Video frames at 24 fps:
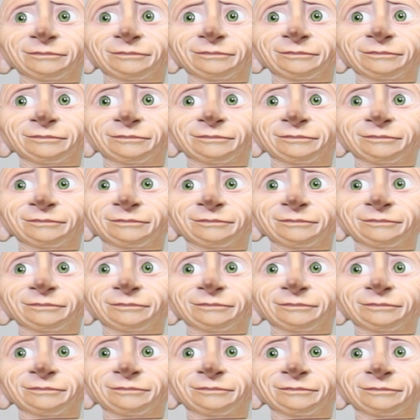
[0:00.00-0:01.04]

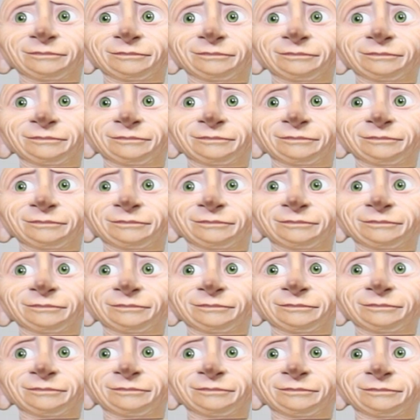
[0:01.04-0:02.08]

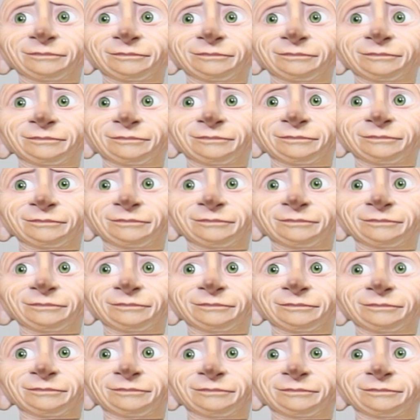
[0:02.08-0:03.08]
[no speech]